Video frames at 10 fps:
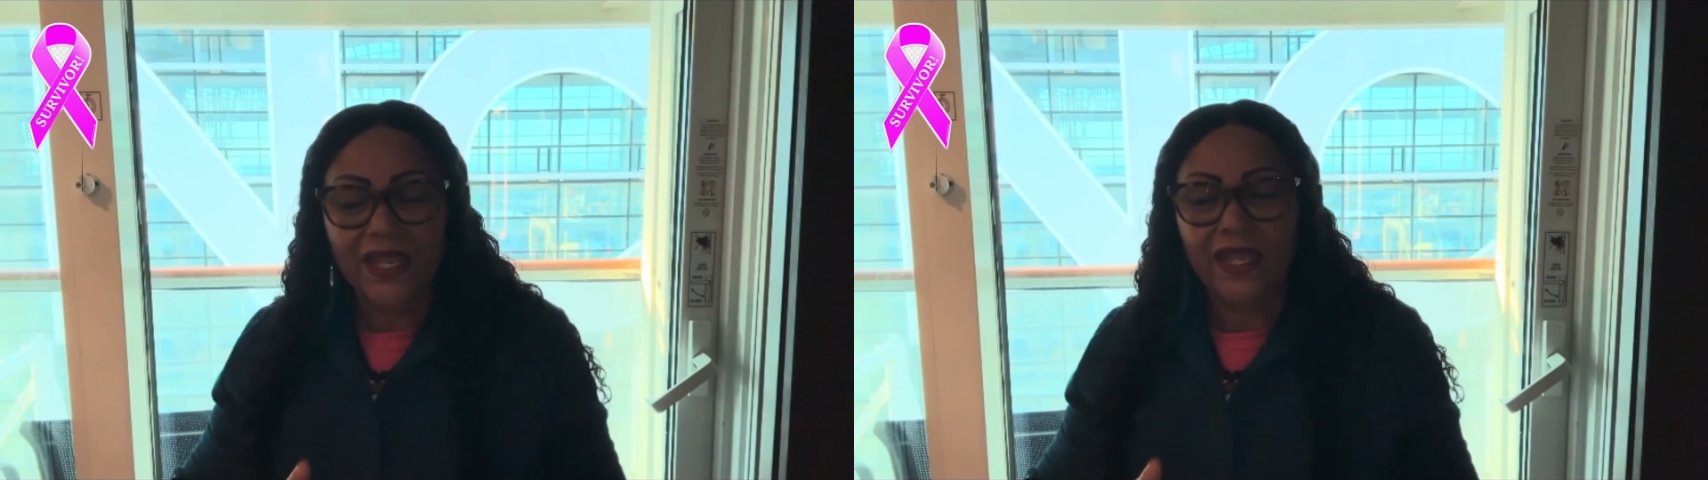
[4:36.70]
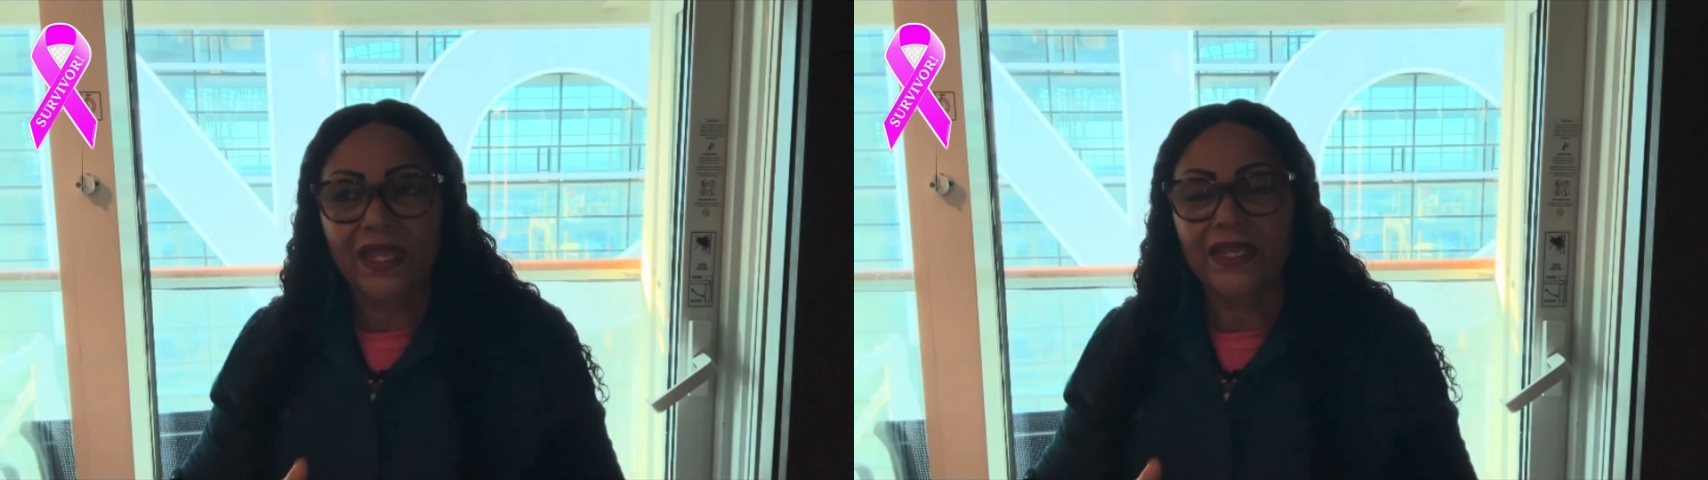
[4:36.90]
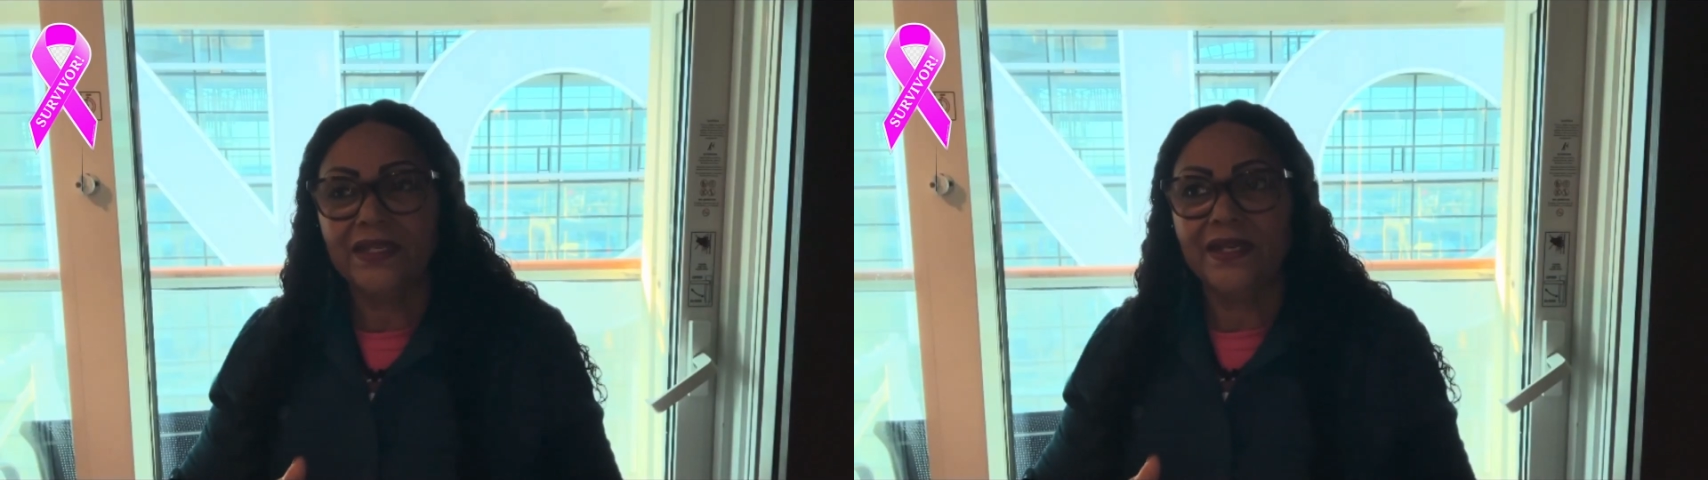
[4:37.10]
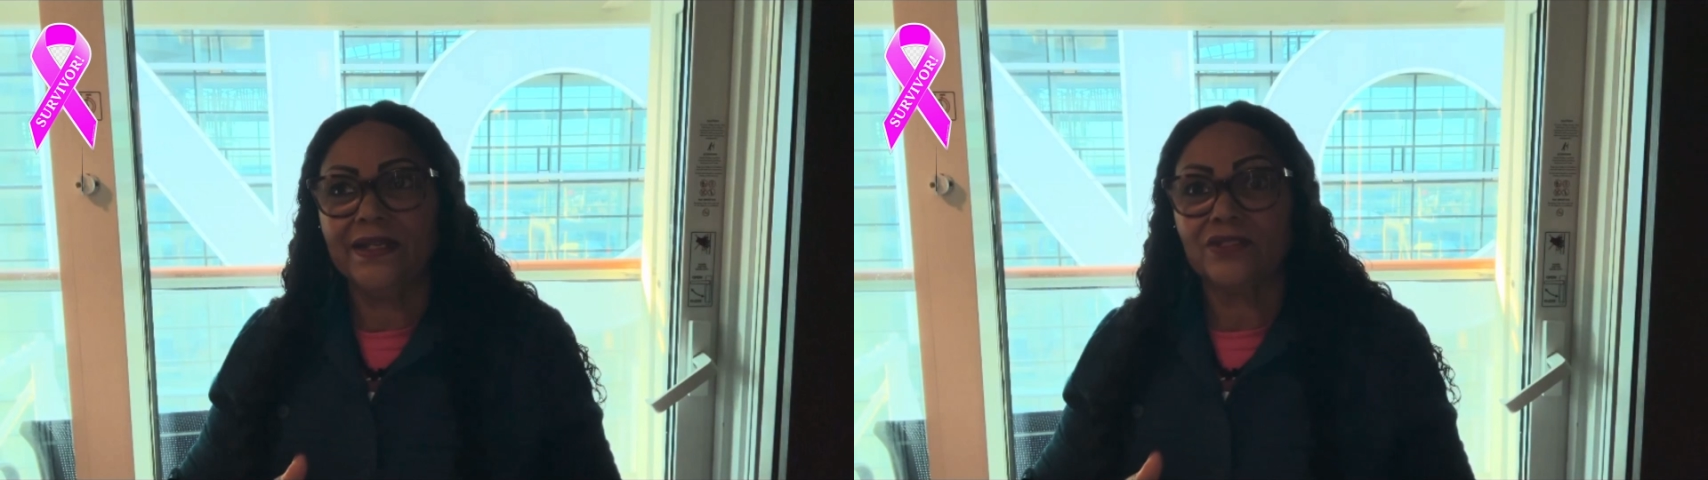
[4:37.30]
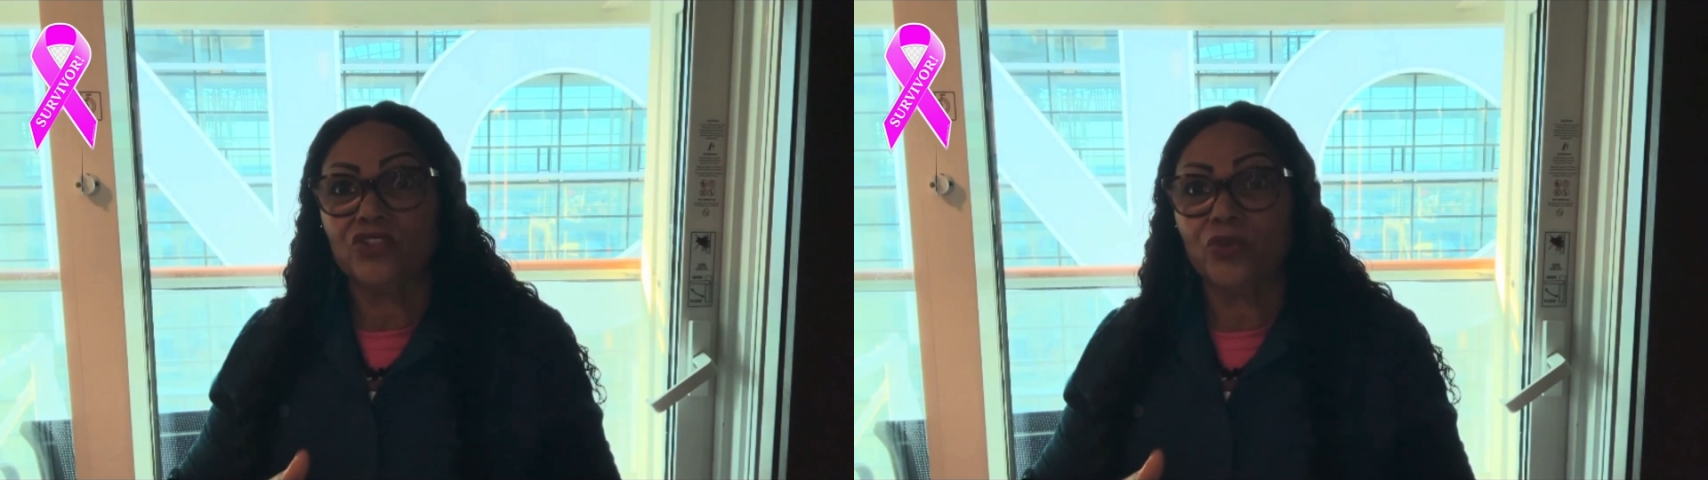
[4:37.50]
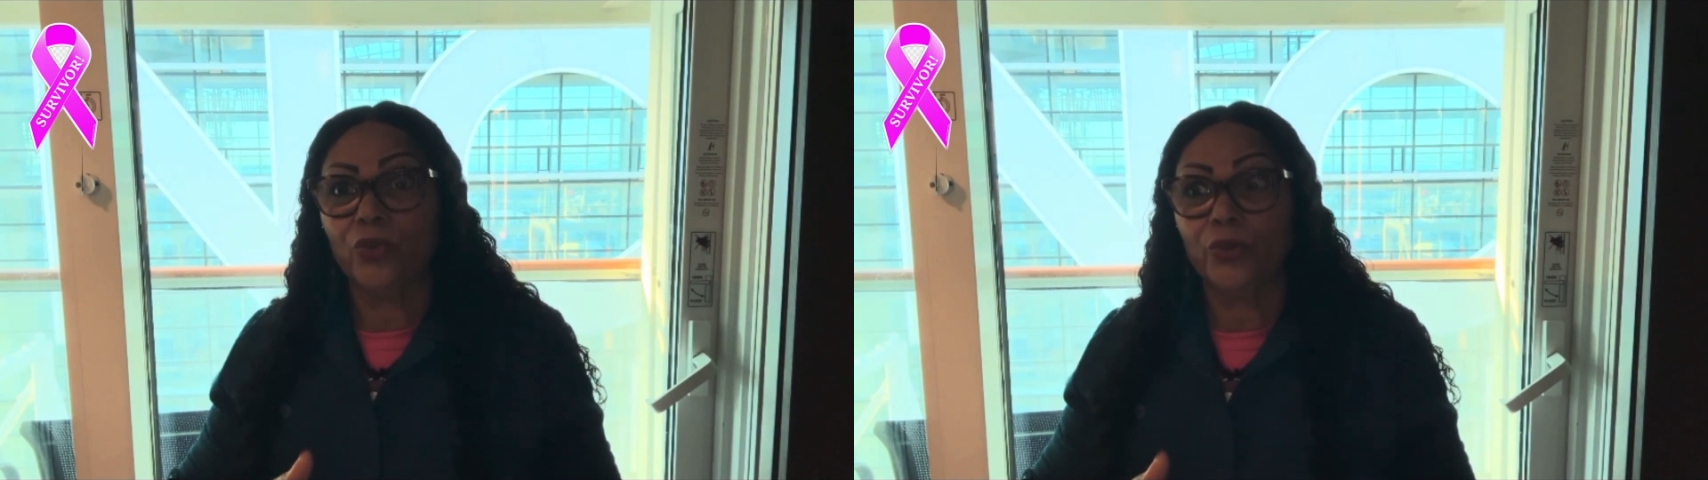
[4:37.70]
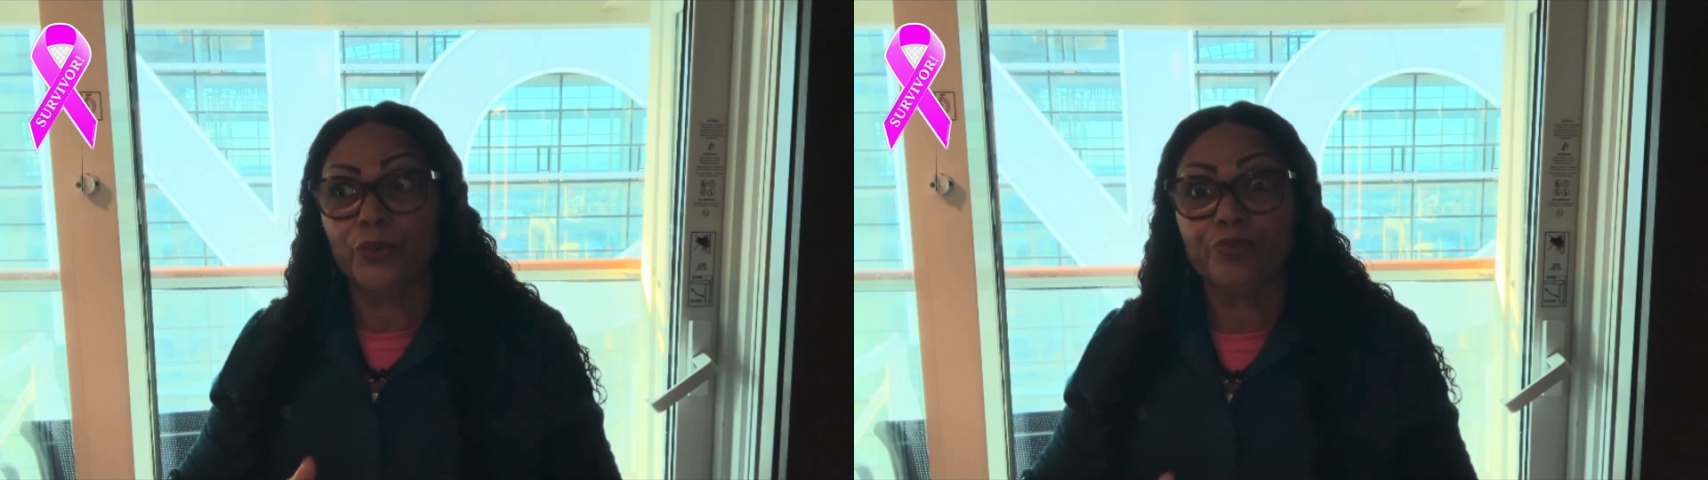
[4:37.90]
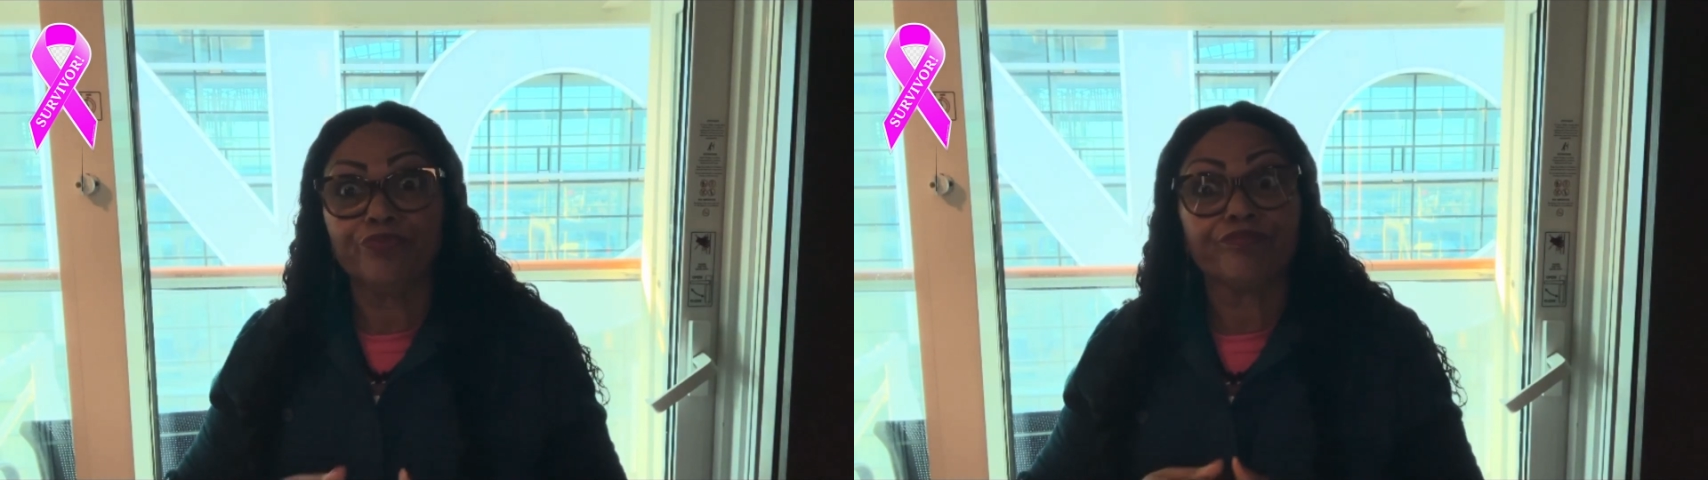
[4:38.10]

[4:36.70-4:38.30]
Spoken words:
And so